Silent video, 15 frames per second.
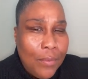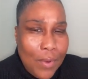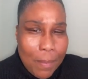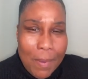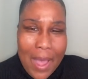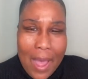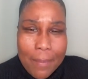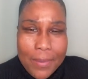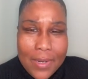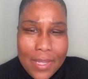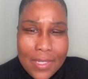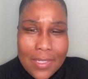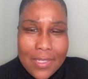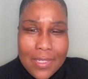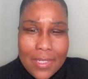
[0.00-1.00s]
What
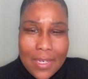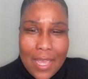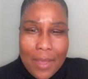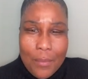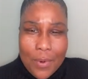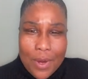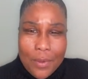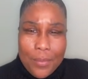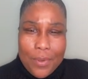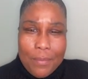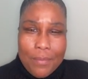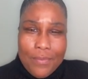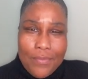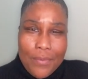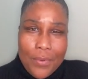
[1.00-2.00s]
population did they work
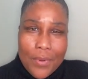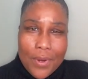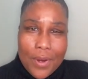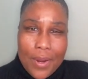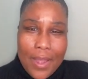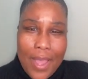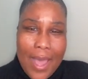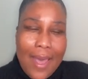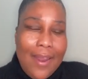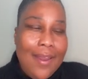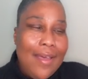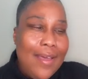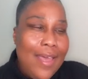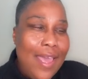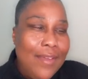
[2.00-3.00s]
with before? How
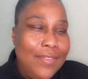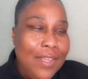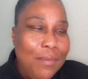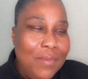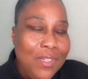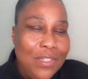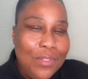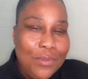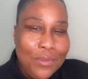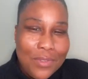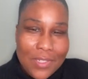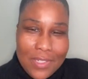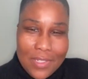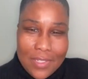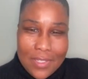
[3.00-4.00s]
long have they been
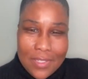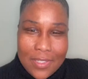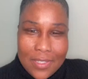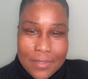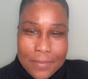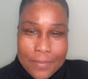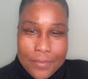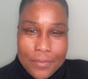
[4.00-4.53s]
doing this?